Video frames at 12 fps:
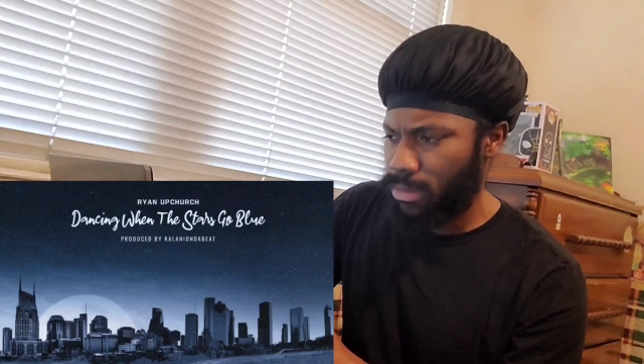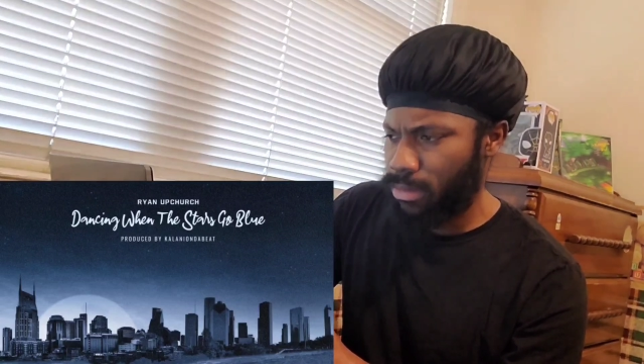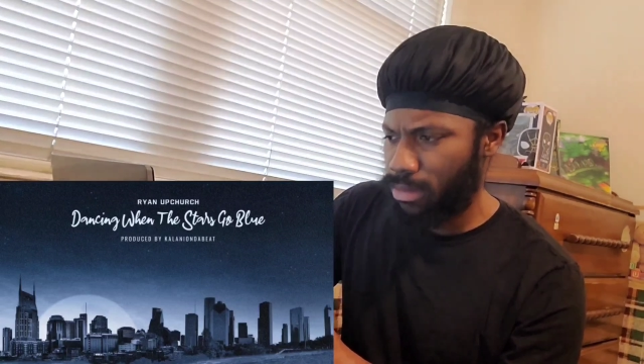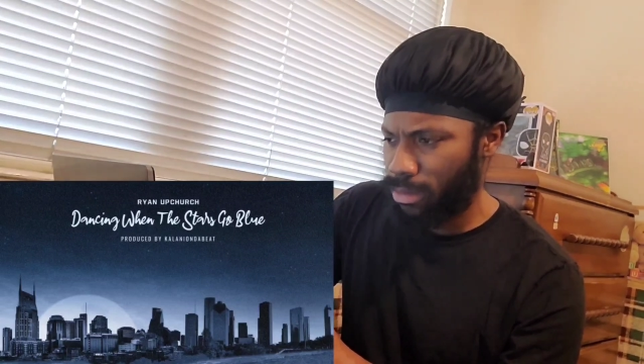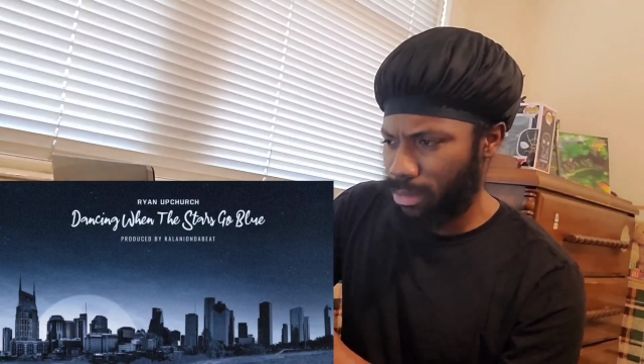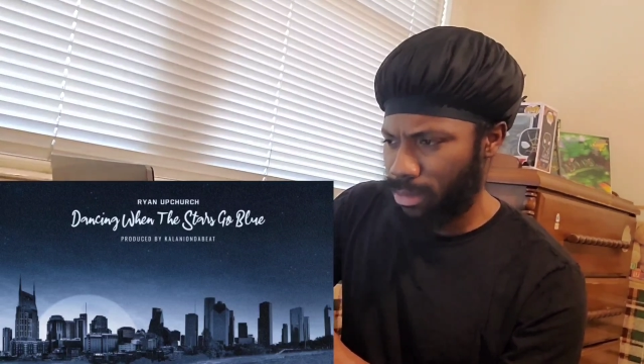
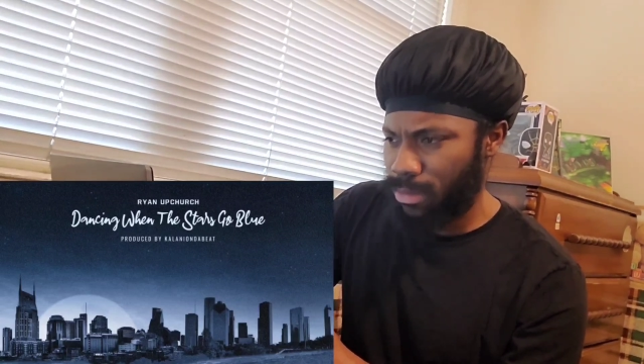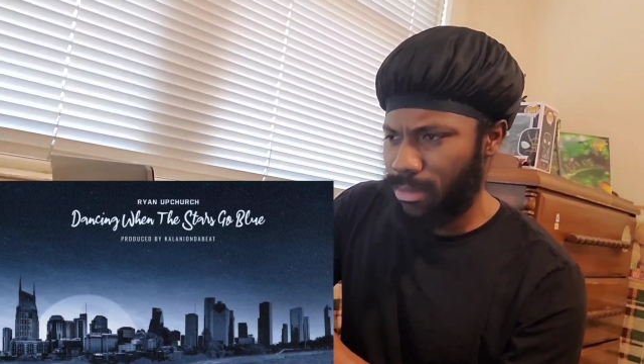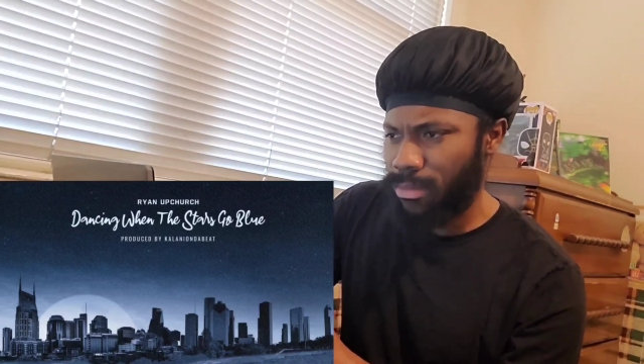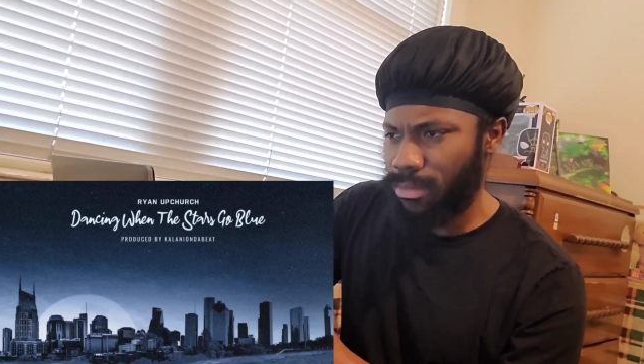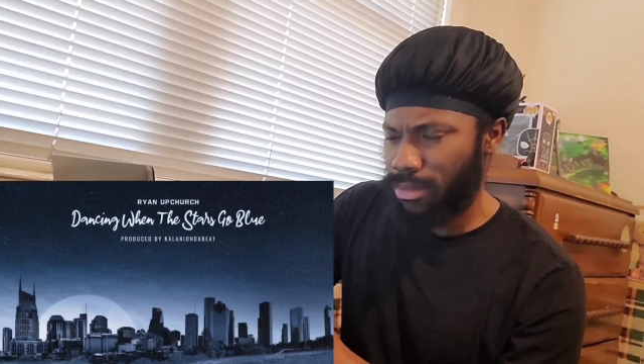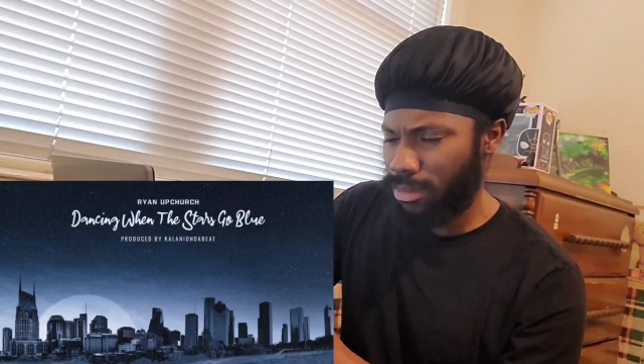
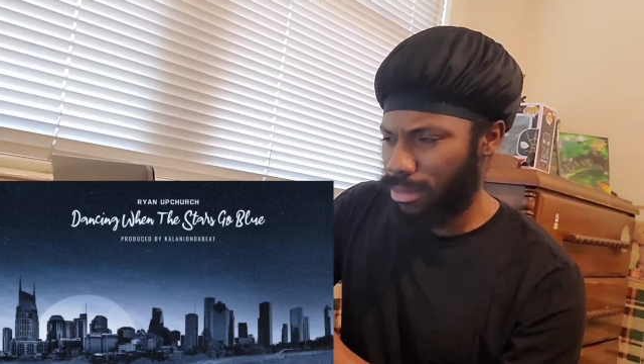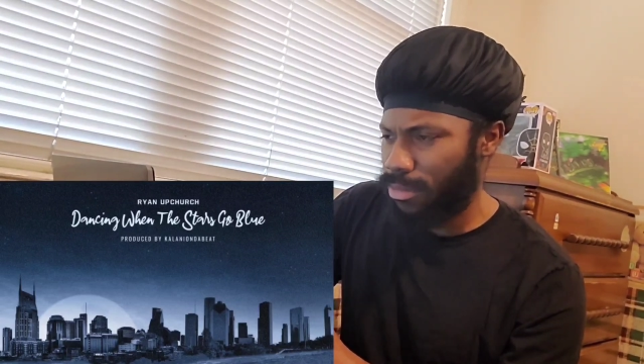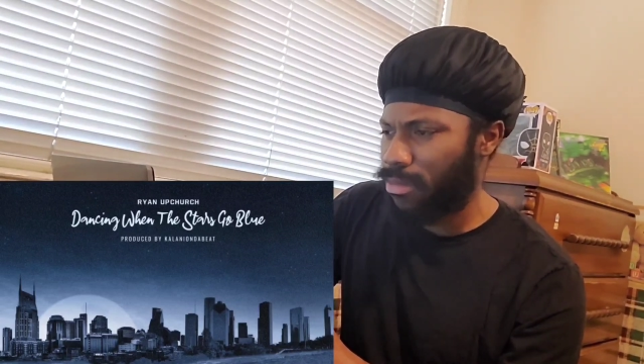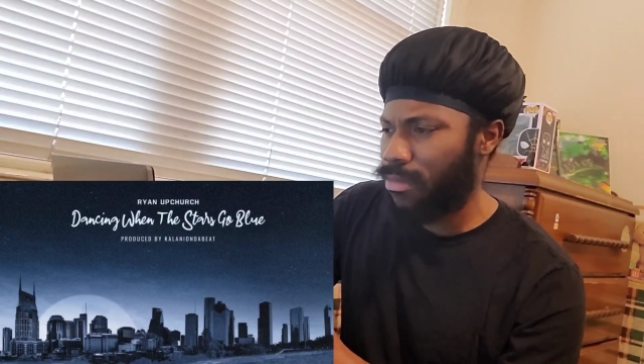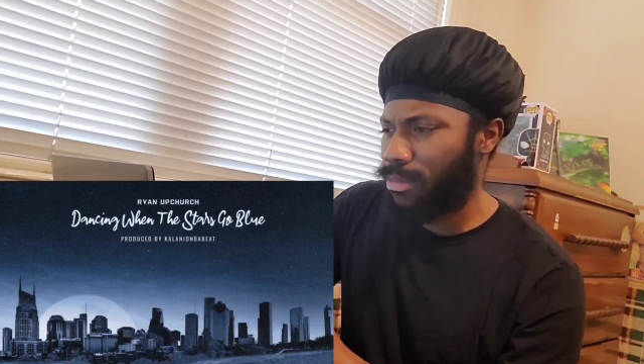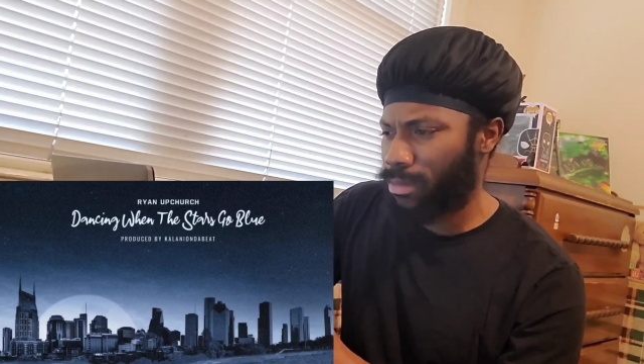Remembering the
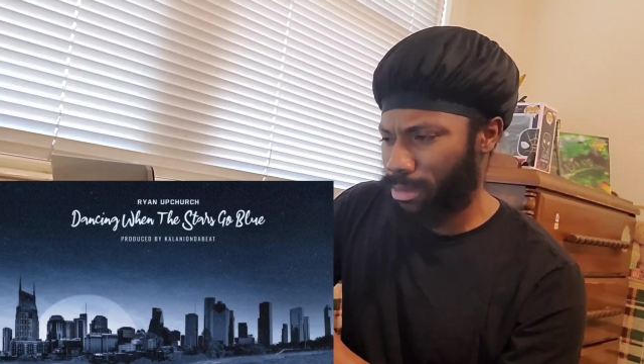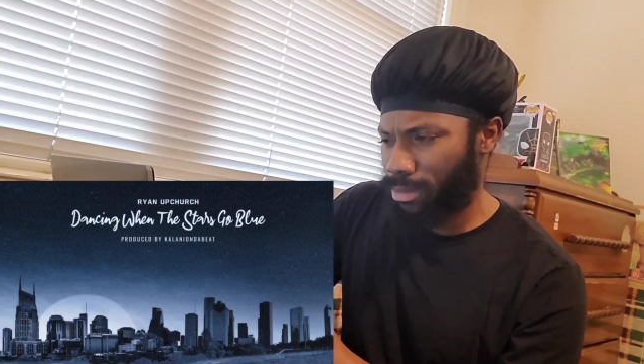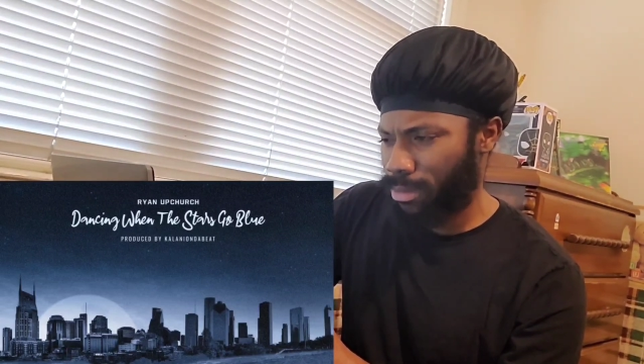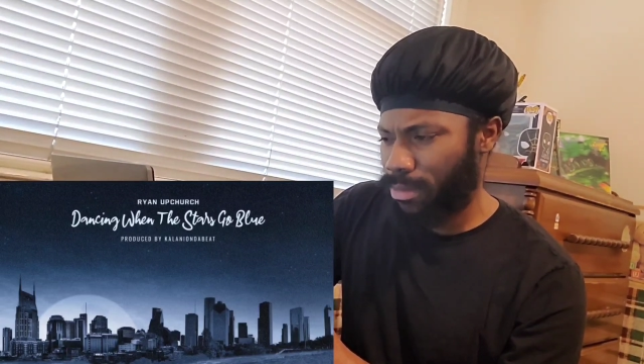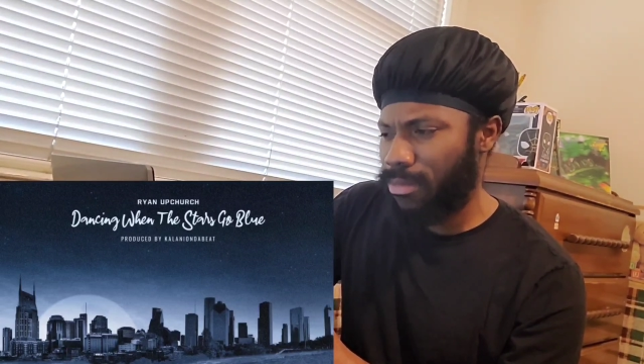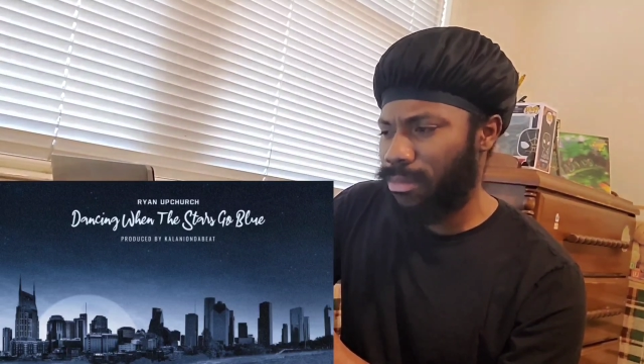soul of a
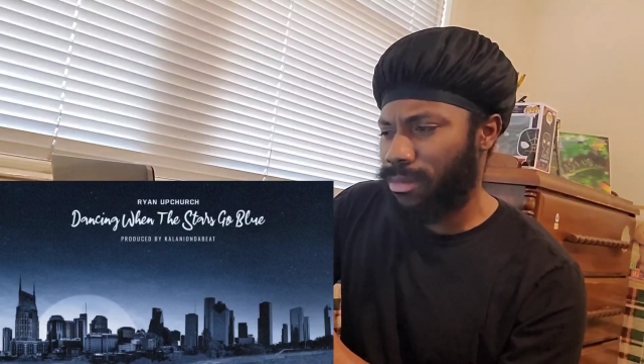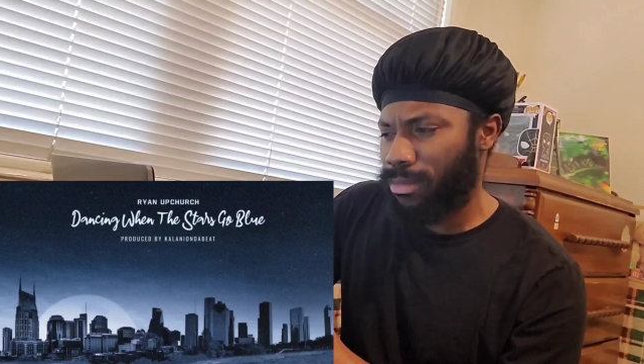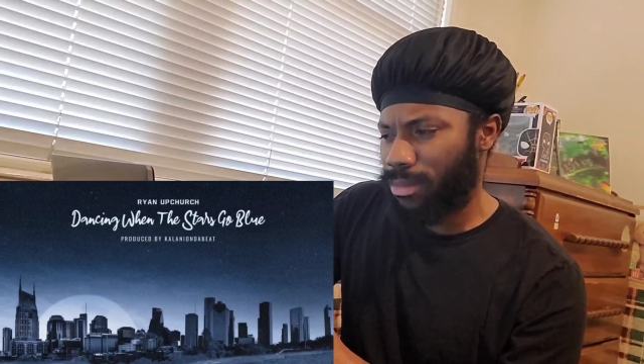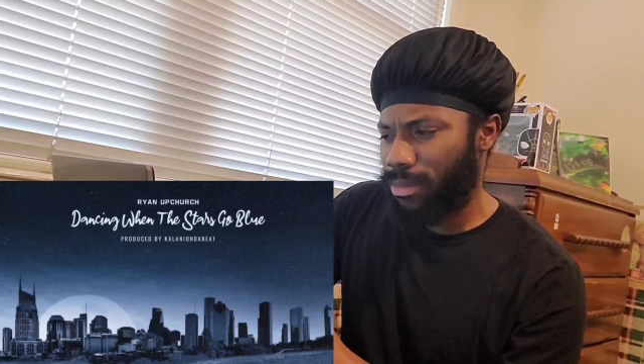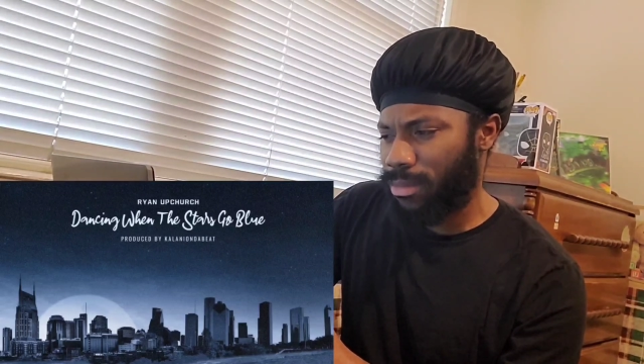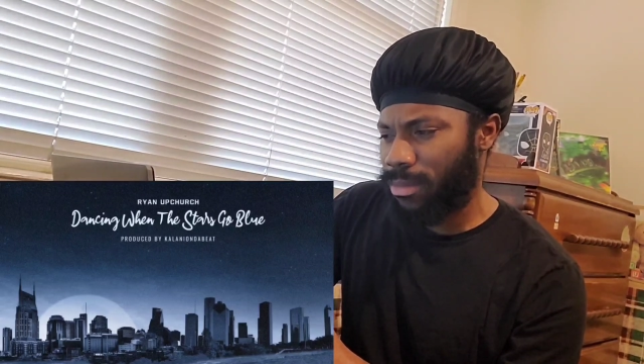
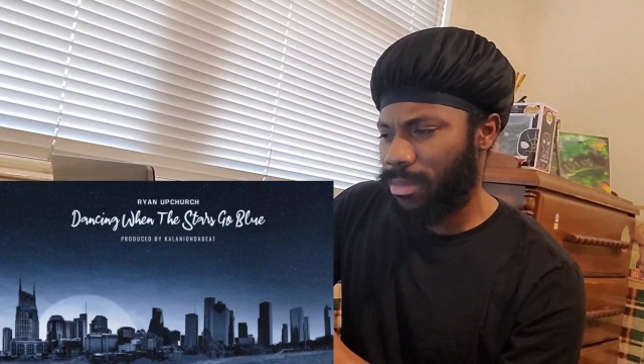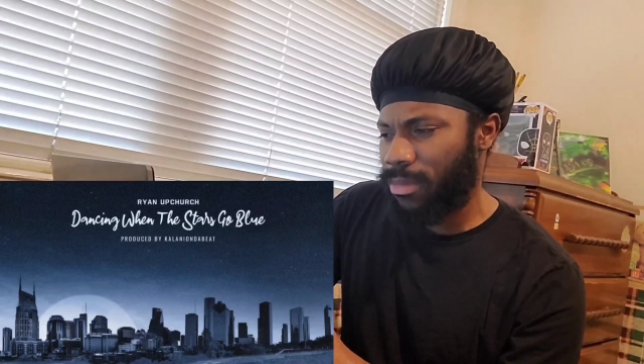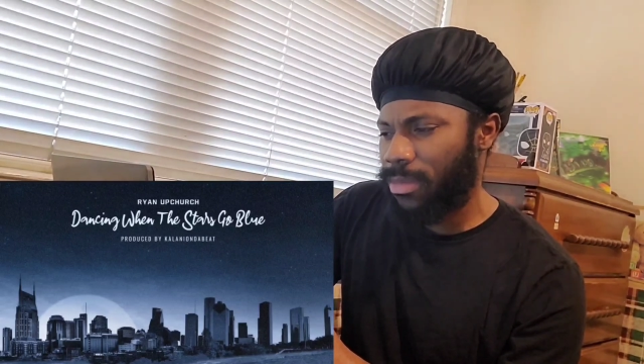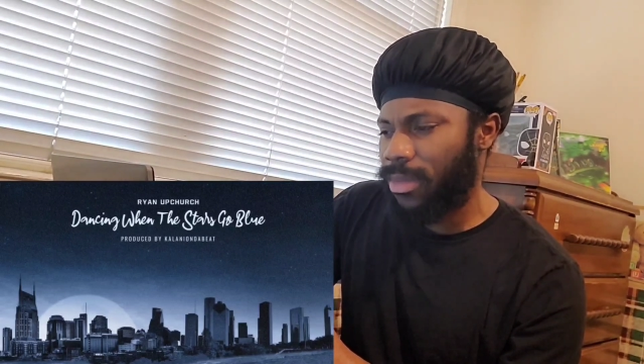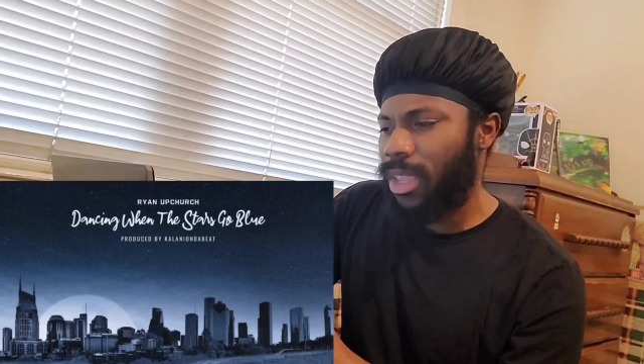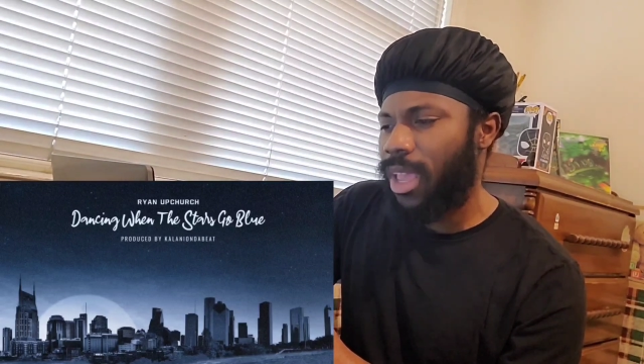Southside rider
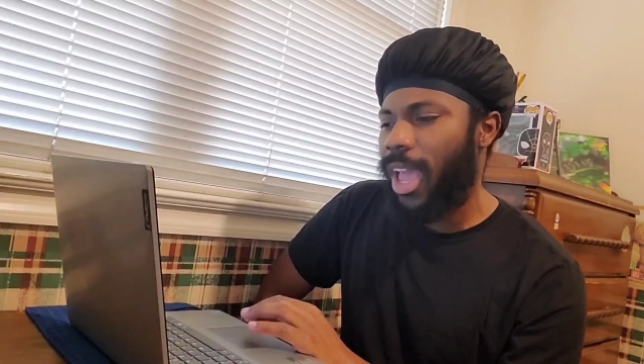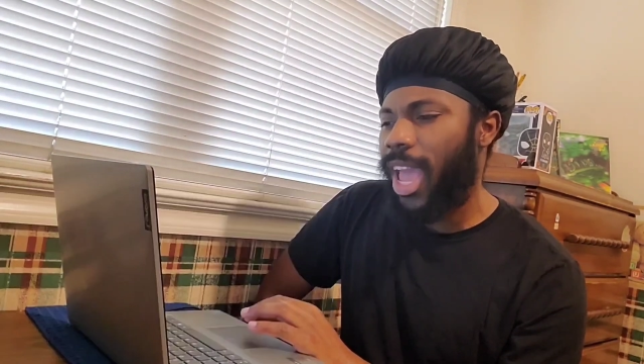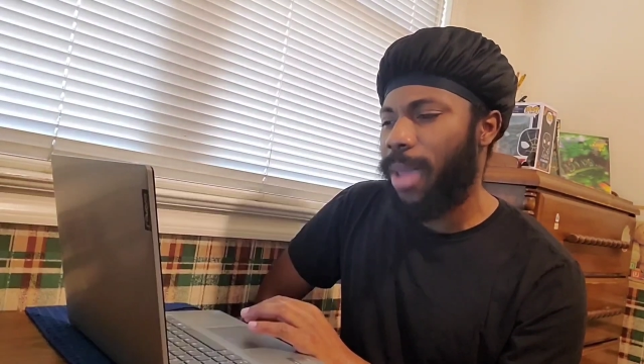in the air.